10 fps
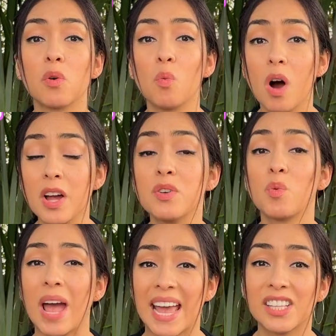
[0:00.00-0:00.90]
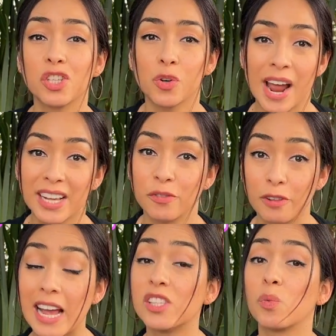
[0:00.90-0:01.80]
one-way direct
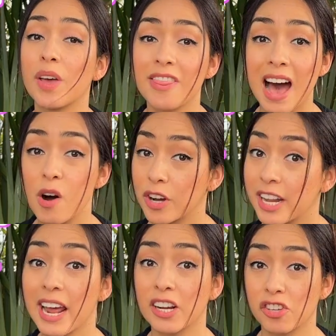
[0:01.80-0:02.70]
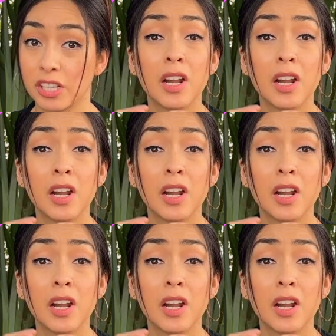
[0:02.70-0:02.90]
flights without connection.